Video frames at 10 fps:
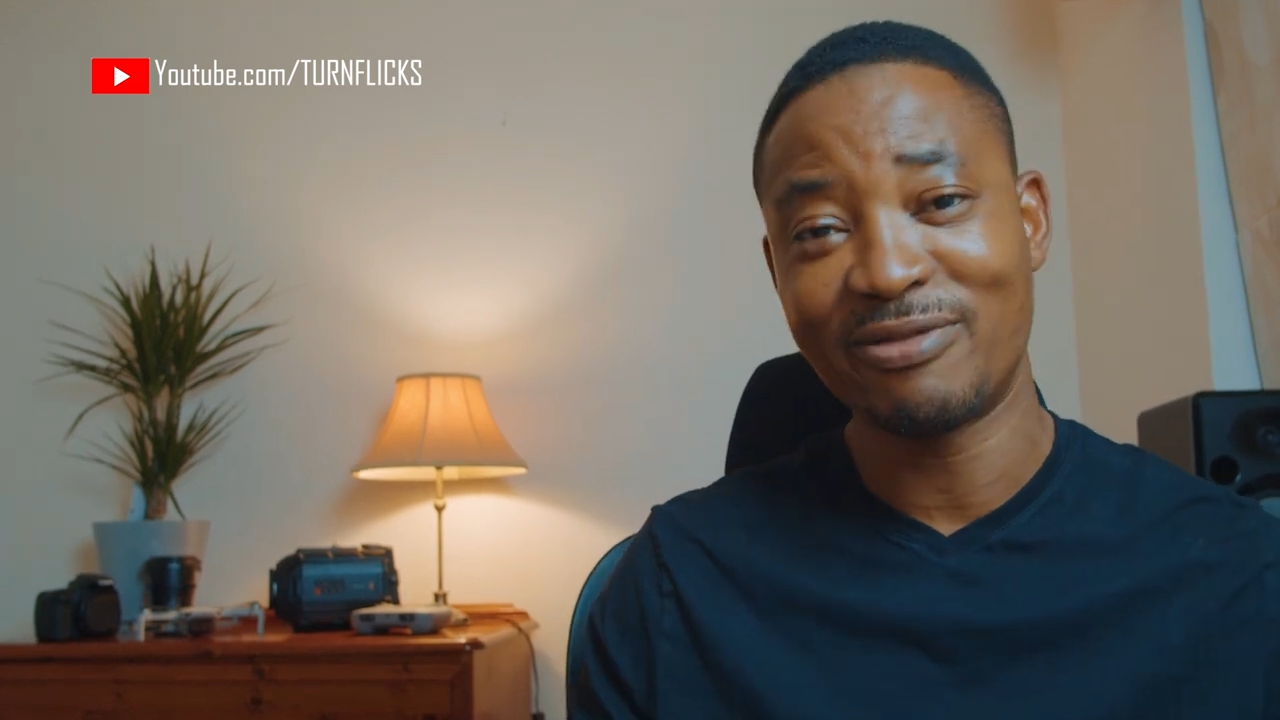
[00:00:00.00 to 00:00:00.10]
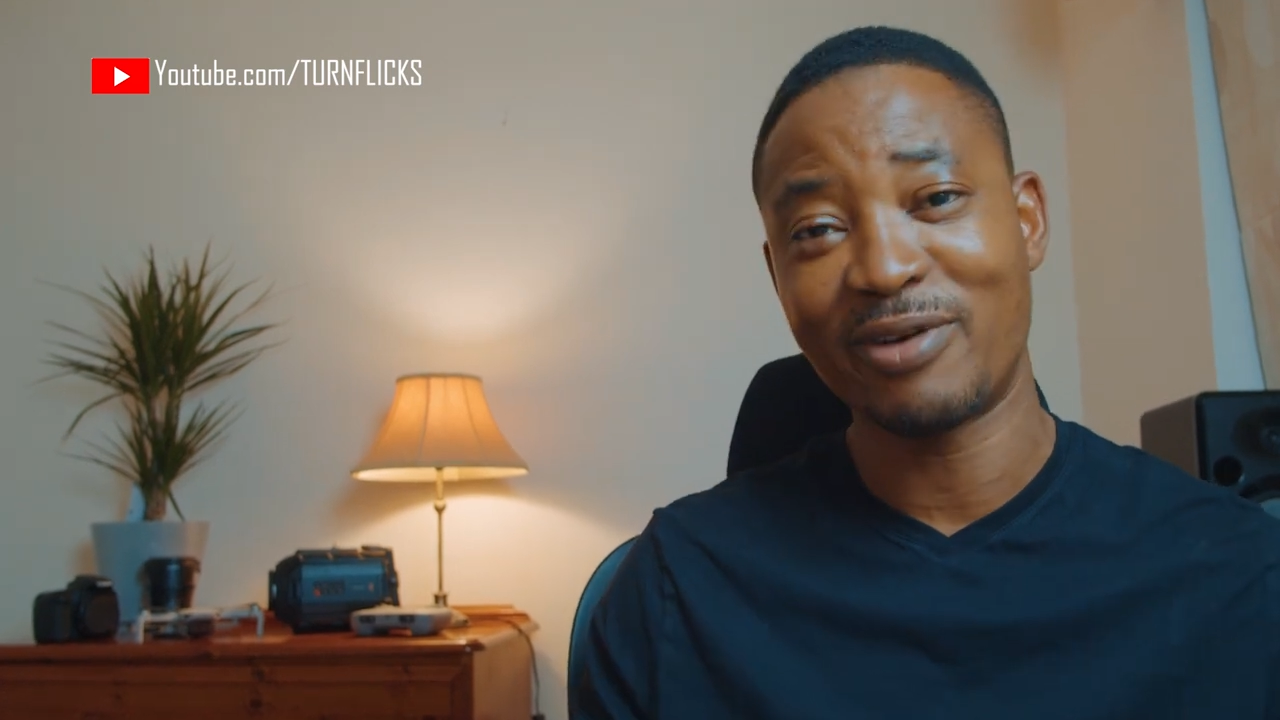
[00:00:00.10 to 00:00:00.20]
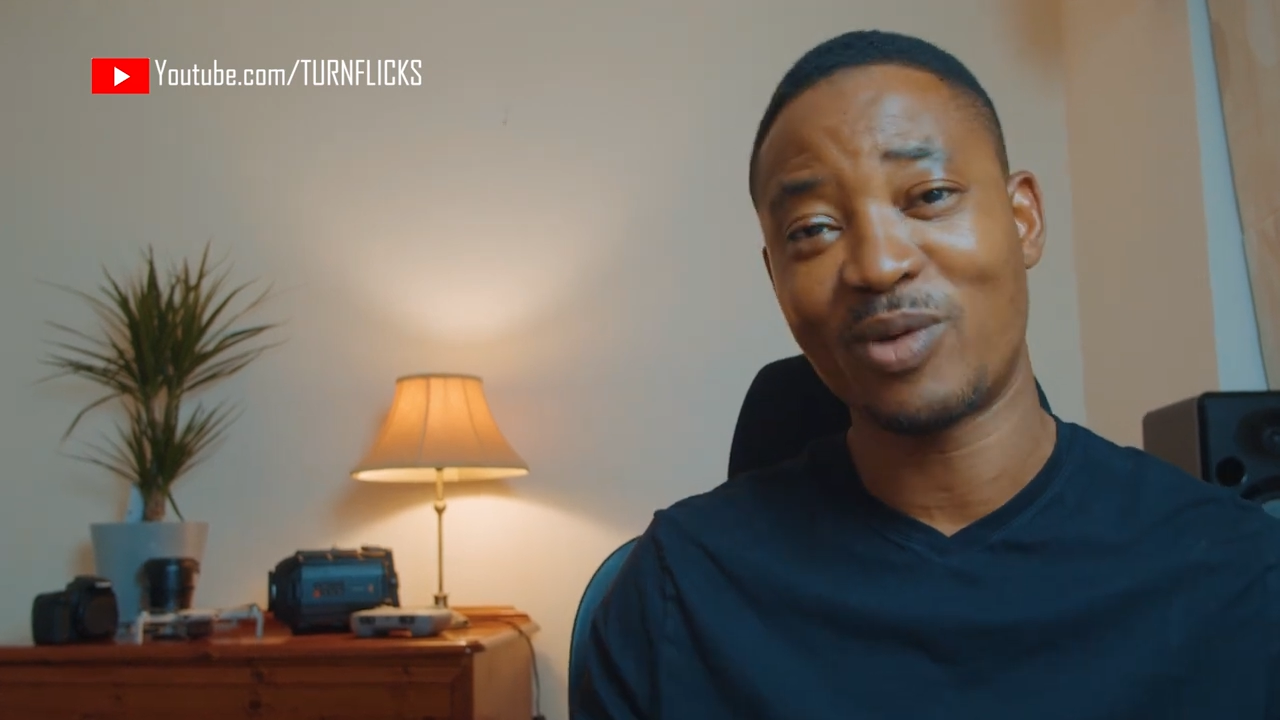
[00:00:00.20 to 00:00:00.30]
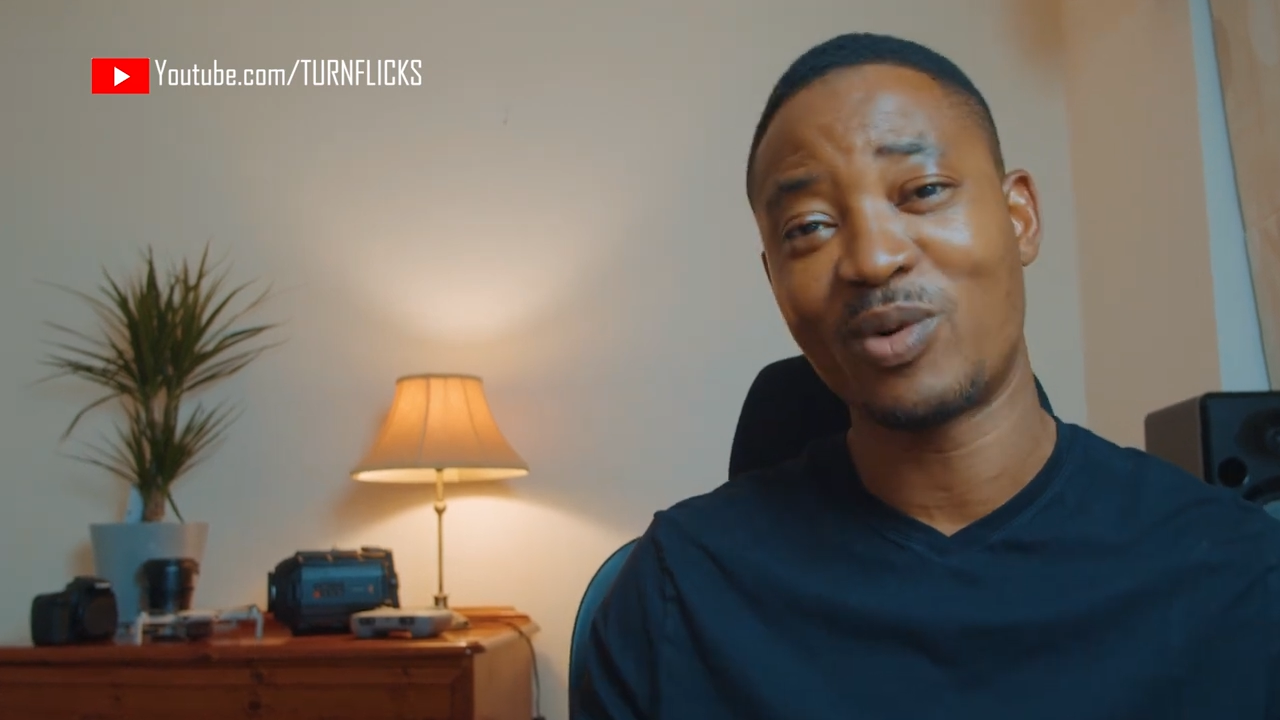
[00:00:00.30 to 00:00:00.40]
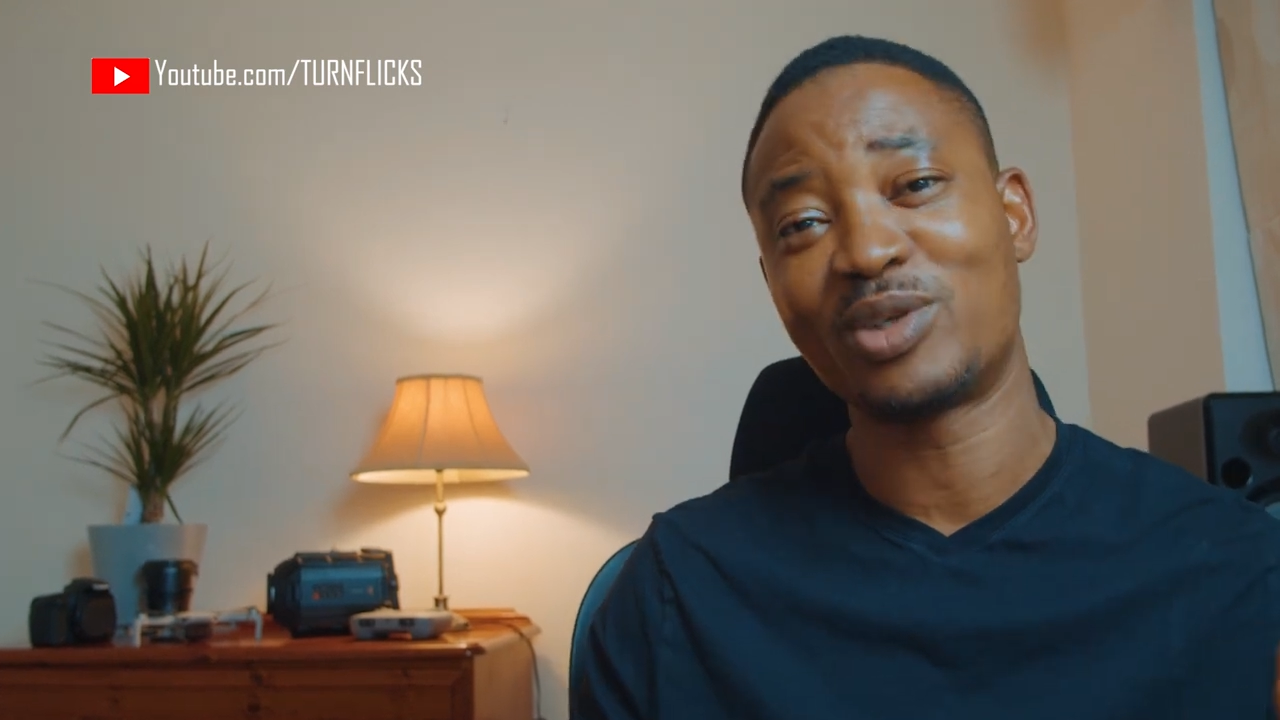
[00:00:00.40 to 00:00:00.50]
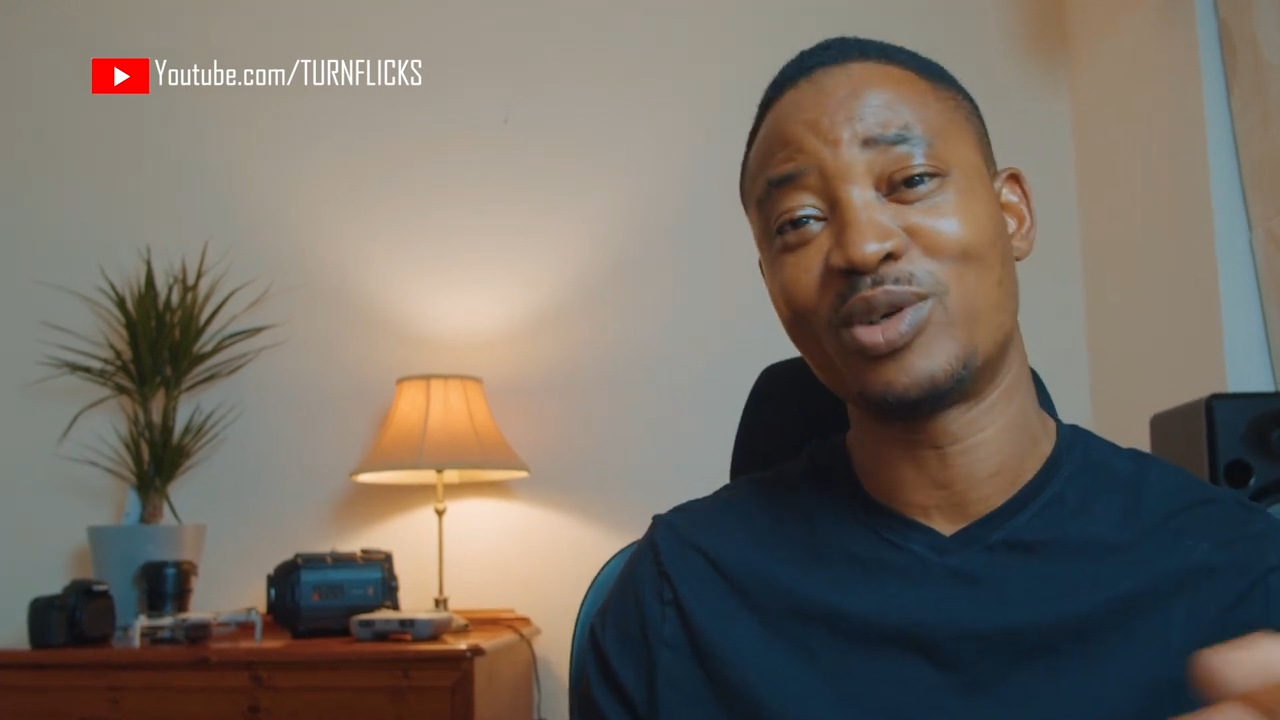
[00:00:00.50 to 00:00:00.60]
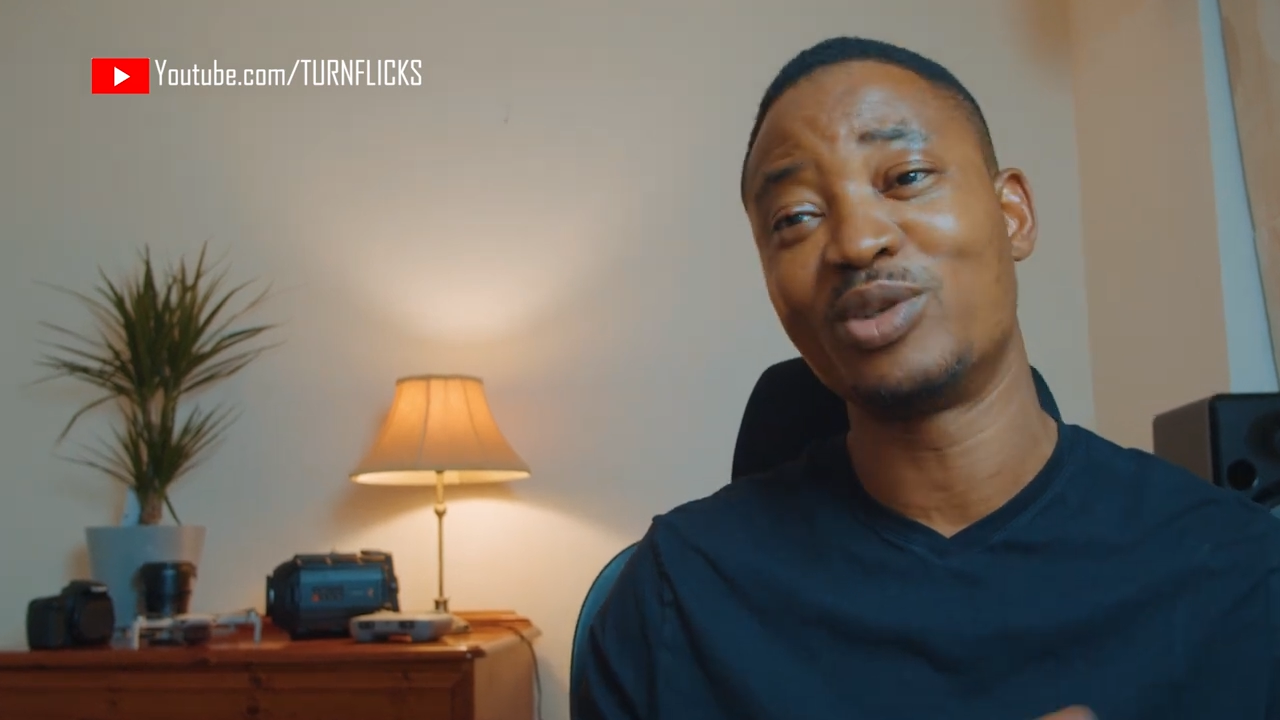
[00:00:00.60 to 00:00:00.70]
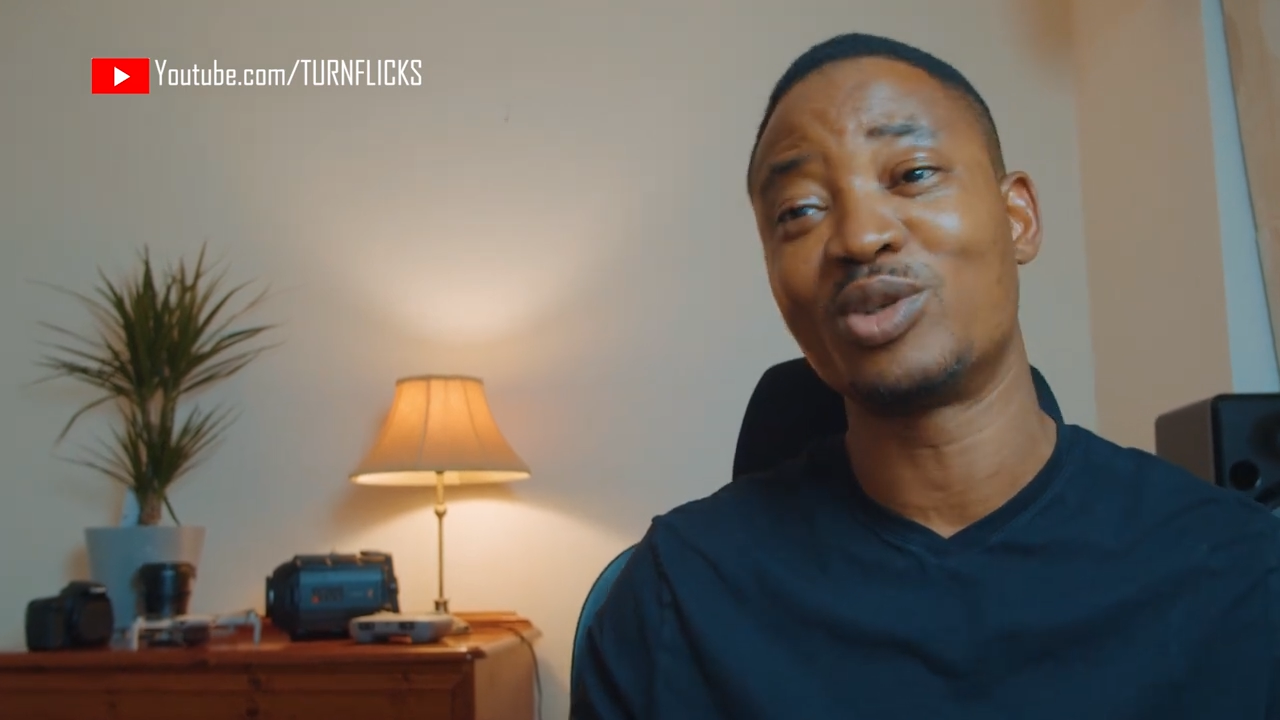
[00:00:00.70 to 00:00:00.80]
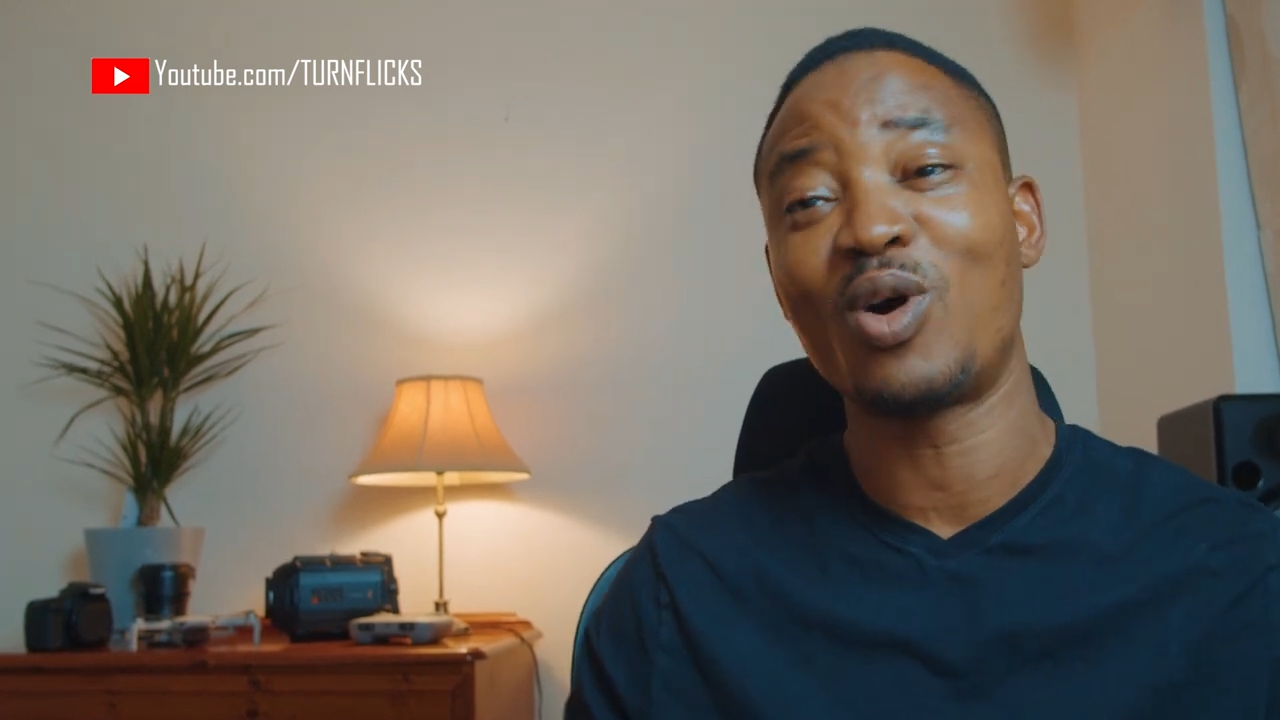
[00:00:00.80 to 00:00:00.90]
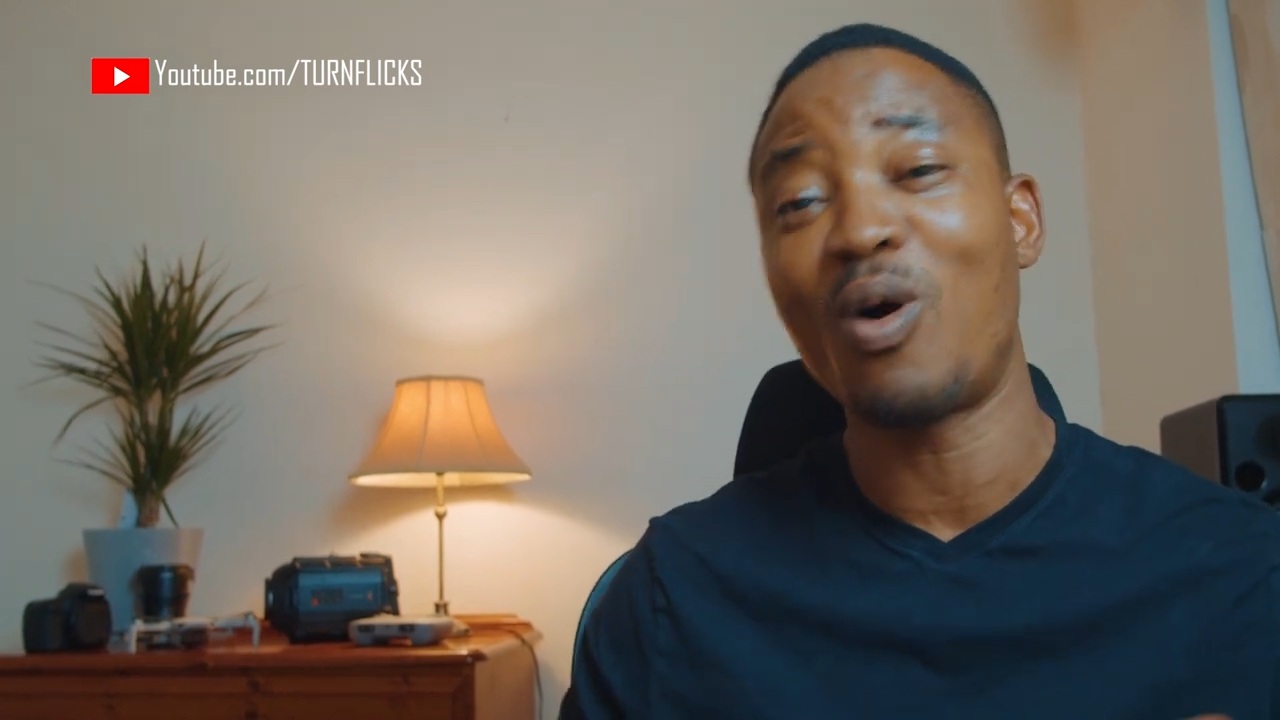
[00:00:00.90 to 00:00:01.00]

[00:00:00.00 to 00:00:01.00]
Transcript: different questions,